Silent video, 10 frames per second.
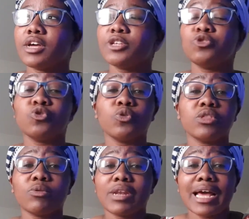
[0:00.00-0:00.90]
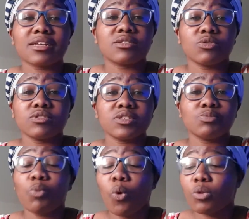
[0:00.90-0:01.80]
And you know, they were like those
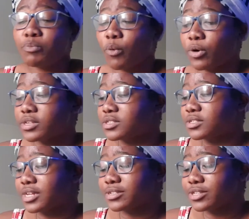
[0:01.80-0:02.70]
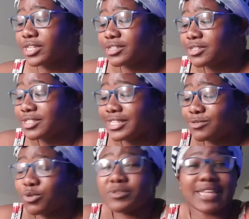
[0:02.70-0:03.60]
small boys, like
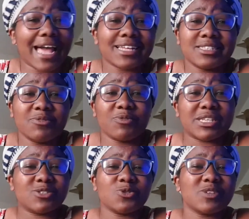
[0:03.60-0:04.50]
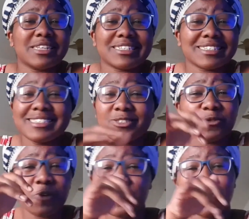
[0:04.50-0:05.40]
those active ones. You can just,
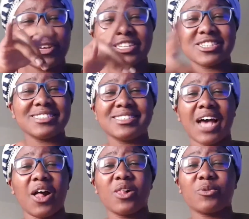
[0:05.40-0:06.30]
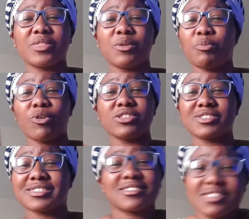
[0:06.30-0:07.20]
you know, you can just tell when the boys
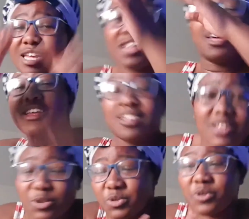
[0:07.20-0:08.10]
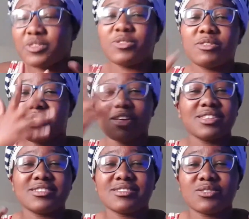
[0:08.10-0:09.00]
are just, you know,
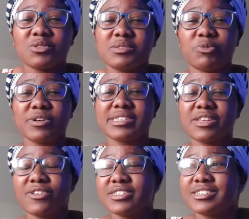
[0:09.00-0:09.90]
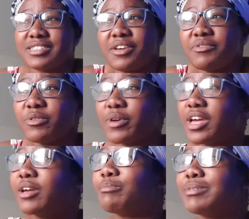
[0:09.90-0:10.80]
they're just those boys that are just
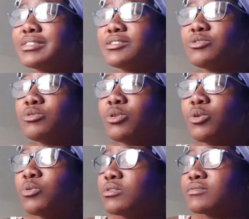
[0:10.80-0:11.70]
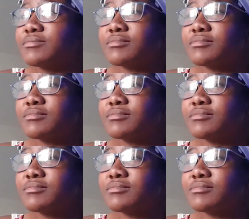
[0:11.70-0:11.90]
everywhere. But you know,